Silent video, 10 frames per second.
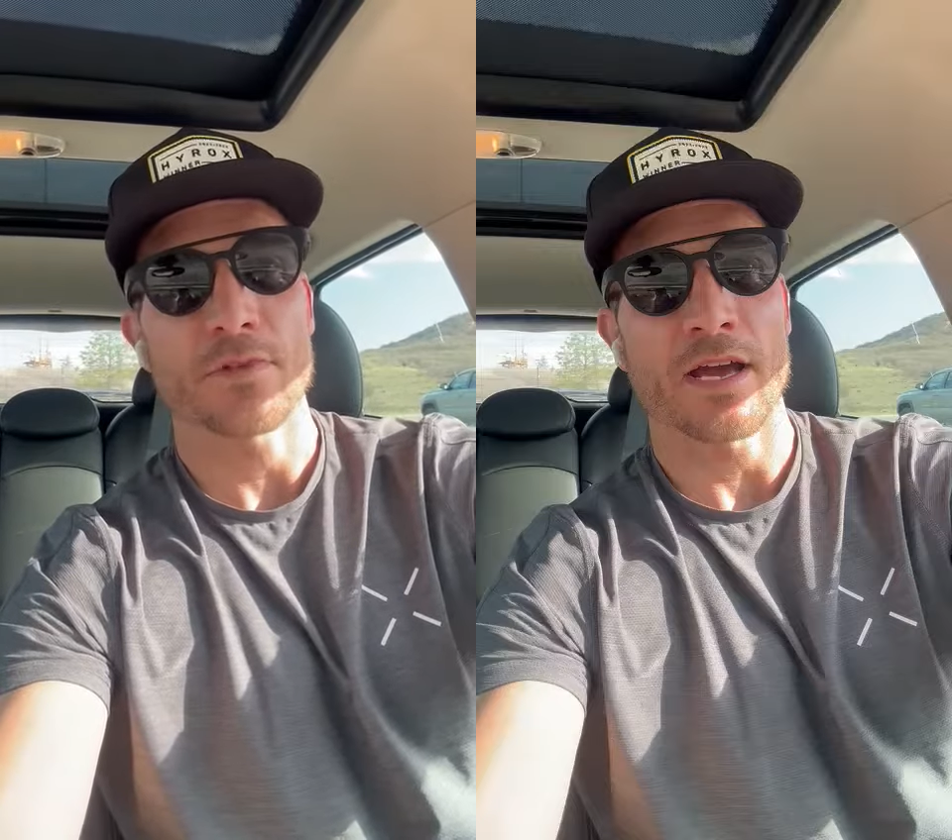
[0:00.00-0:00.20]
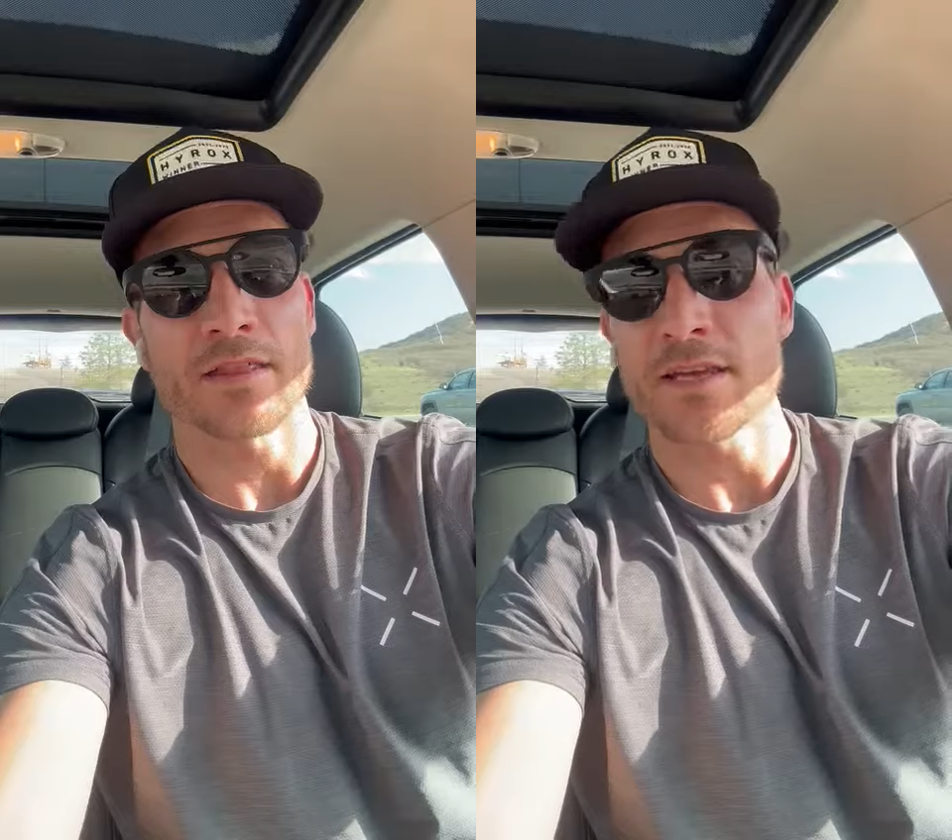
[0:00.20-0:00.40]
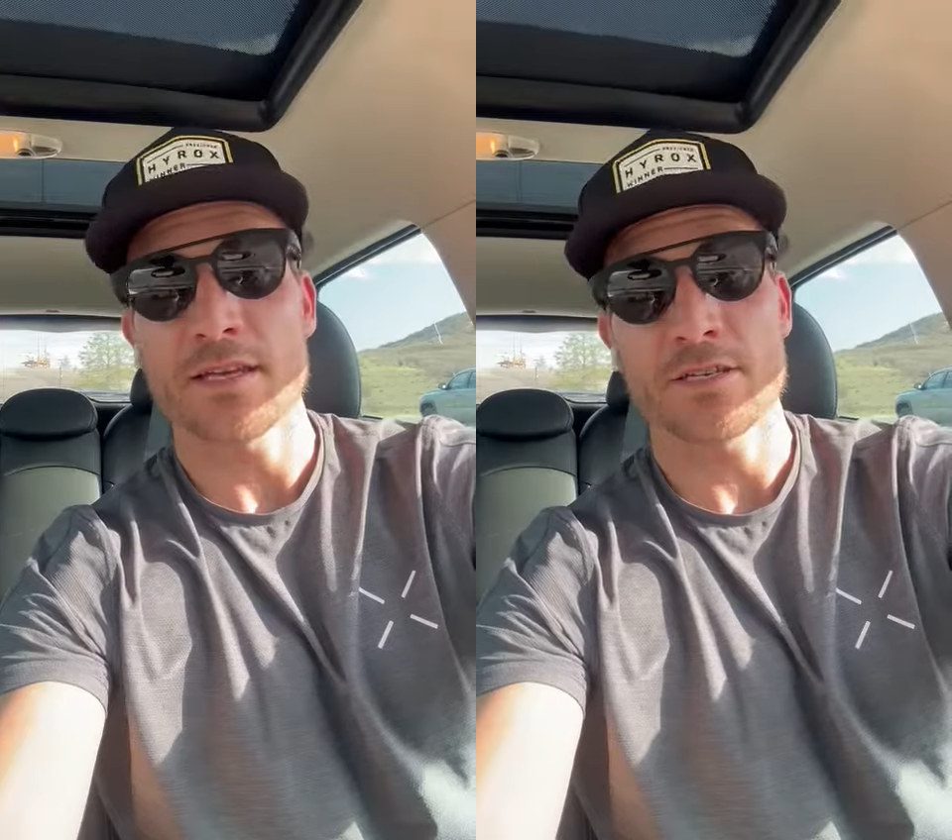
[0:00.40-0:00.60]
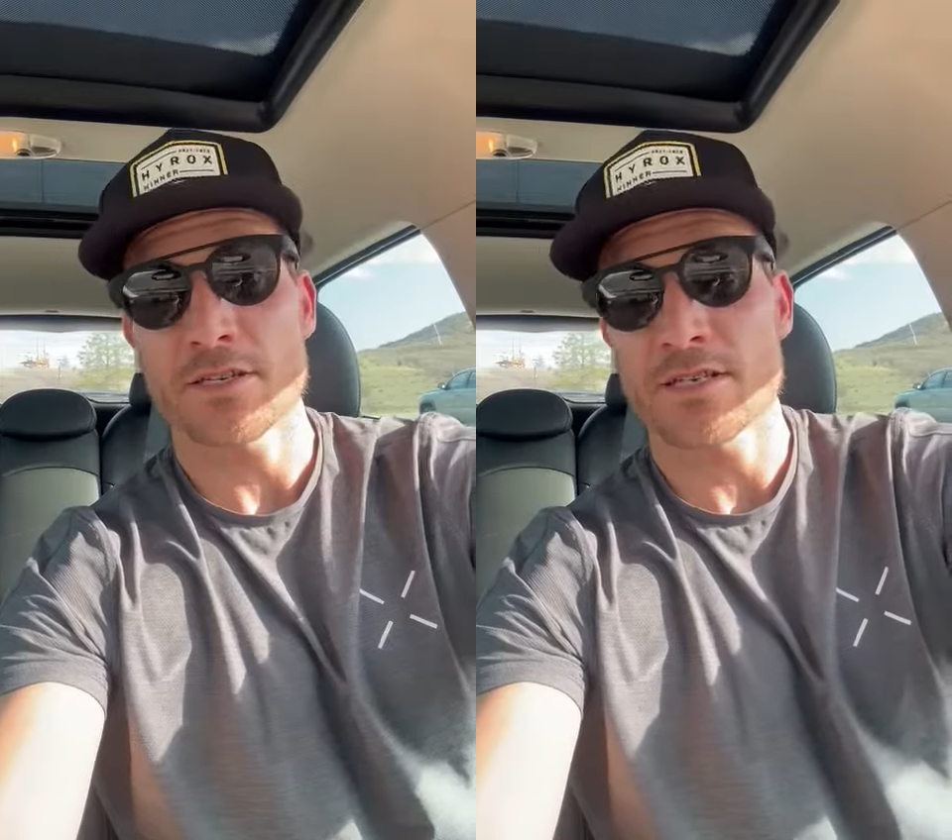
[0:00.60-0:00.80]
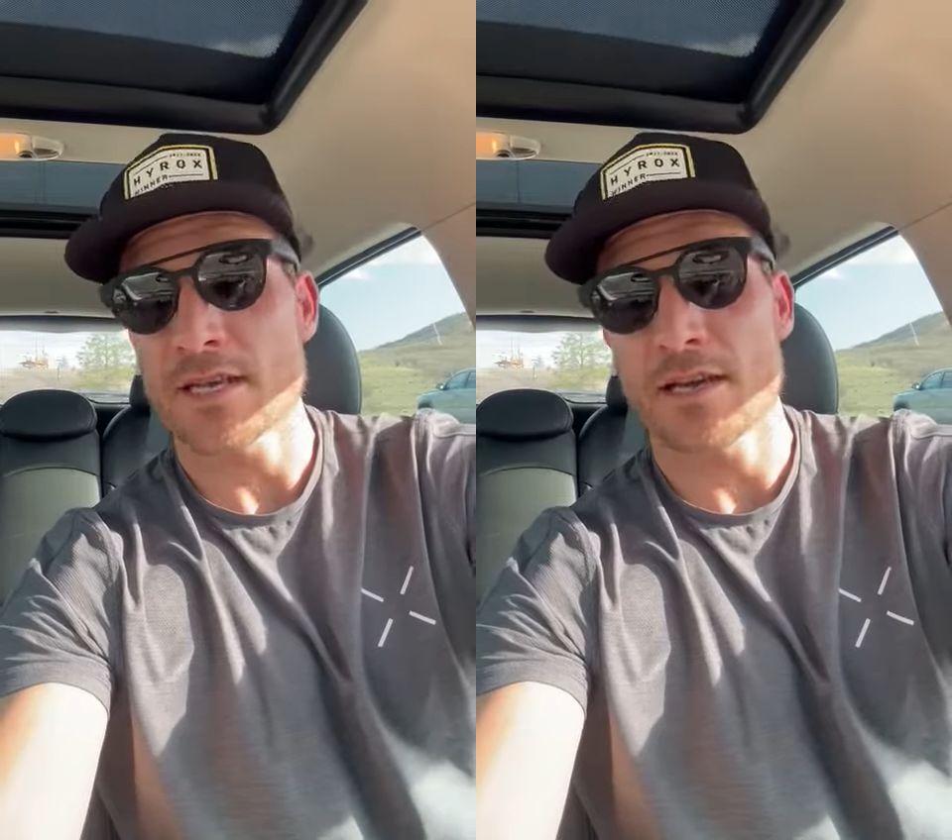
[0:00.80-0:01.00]
I think he
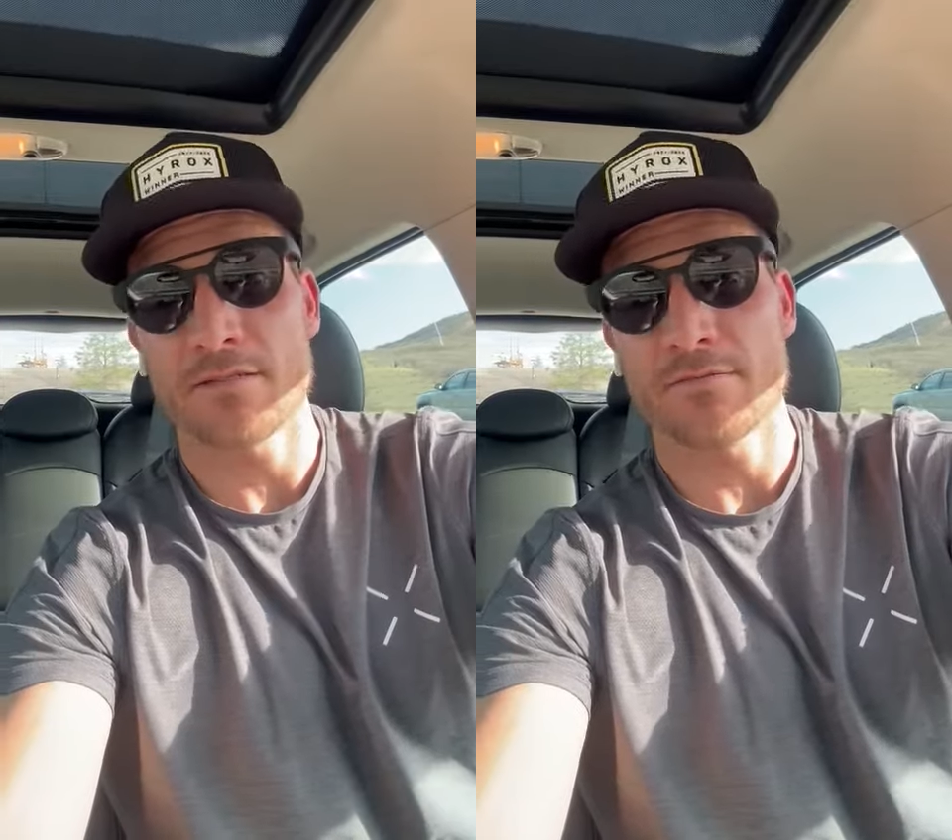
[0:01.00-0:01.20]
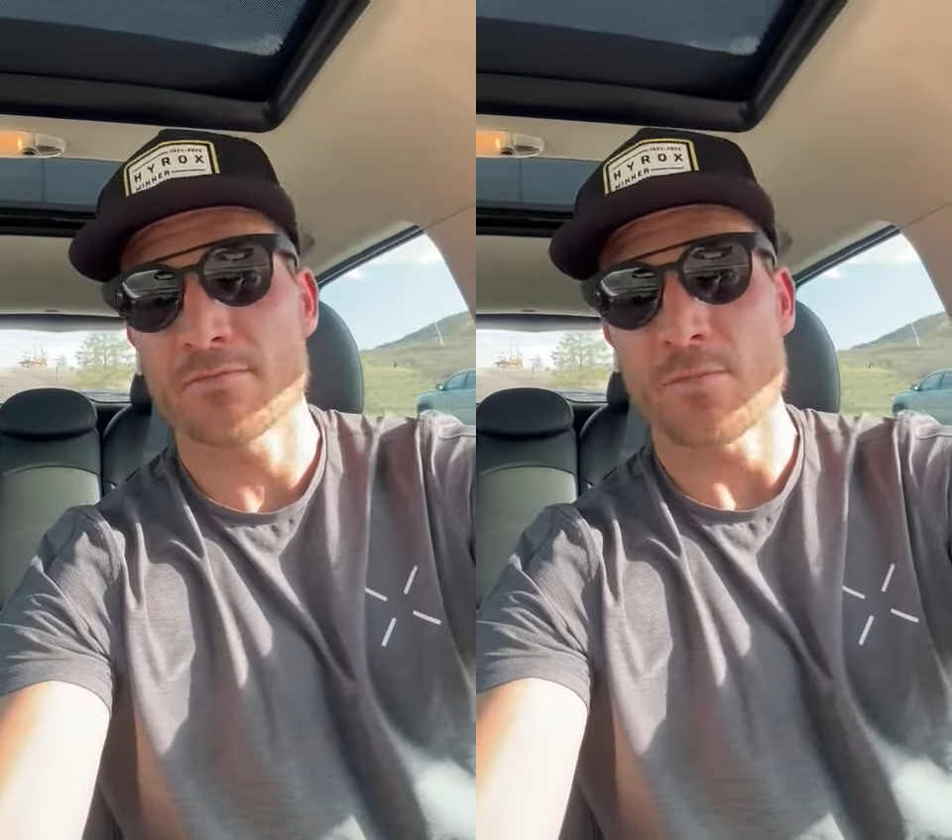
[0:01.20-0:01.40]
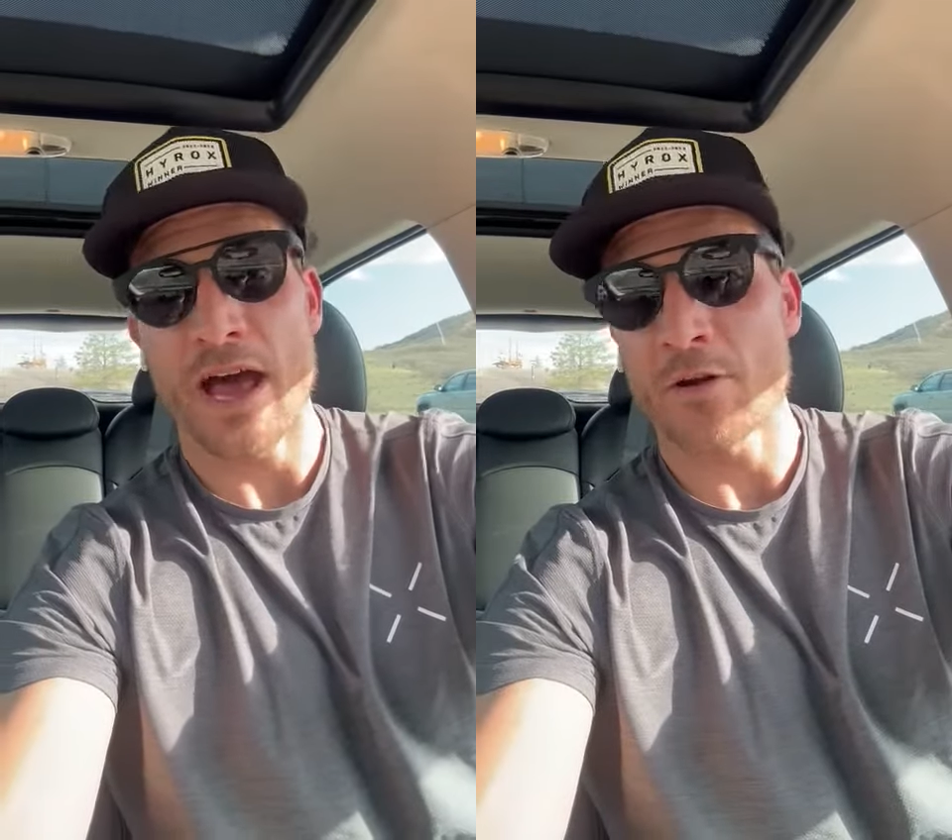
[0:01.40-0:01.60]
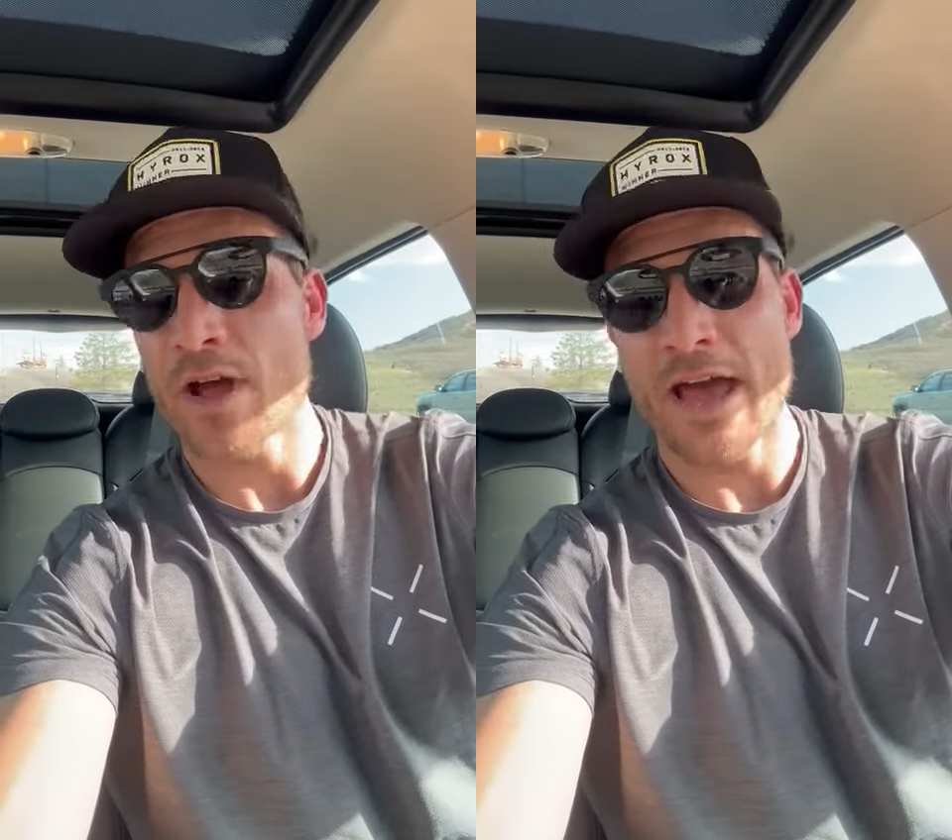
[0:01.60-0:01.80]
just said, "I don't